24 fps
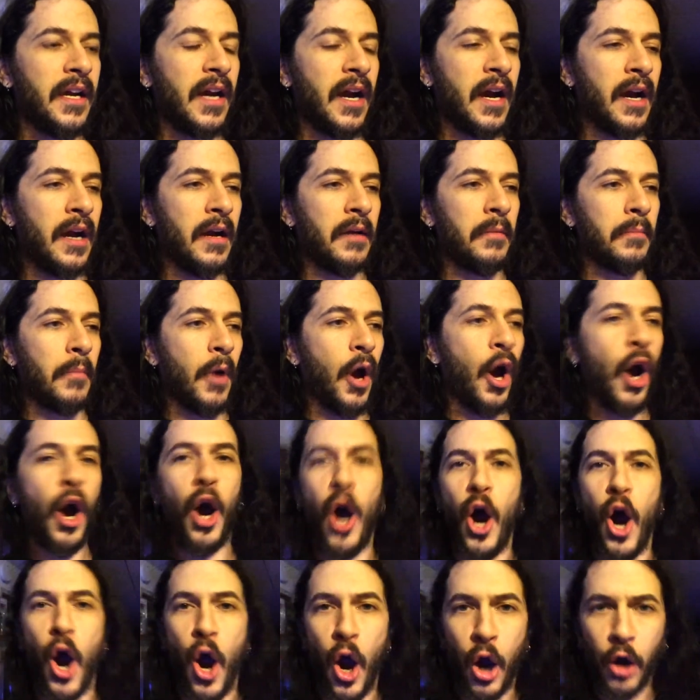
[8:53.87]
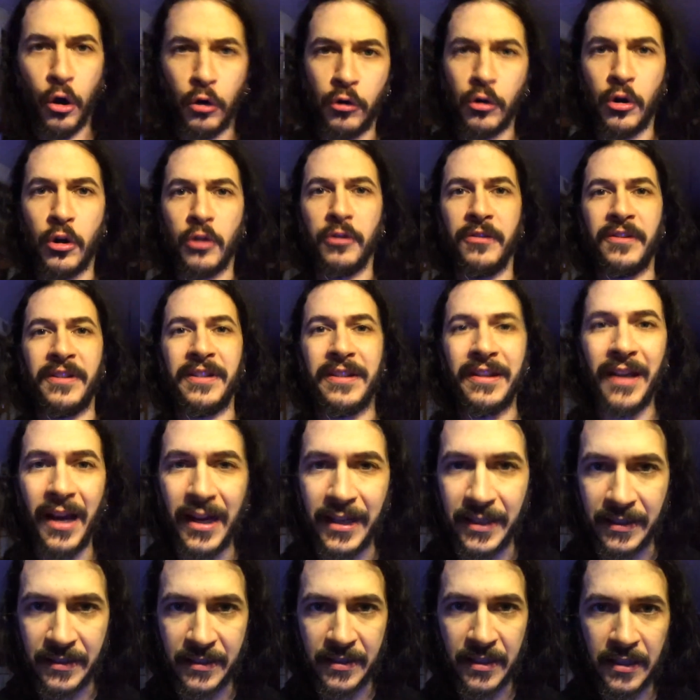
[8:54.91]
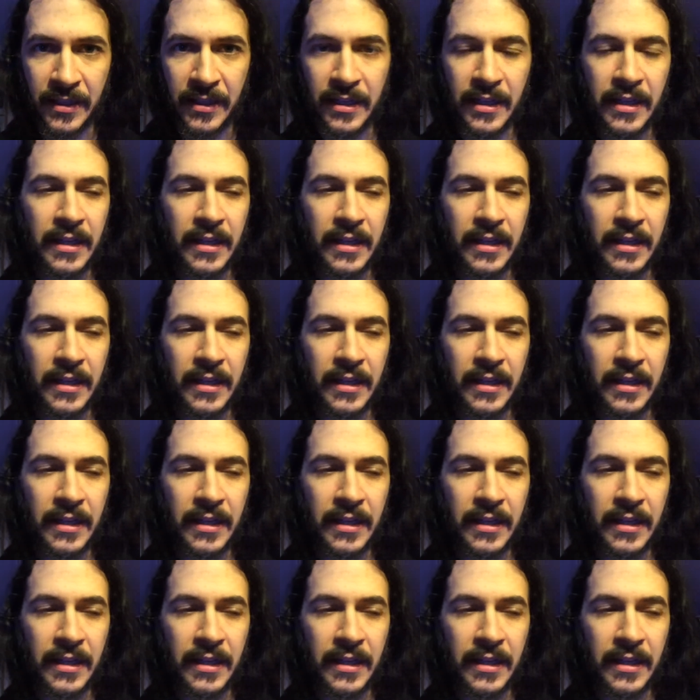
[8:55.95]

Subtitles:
a horror night.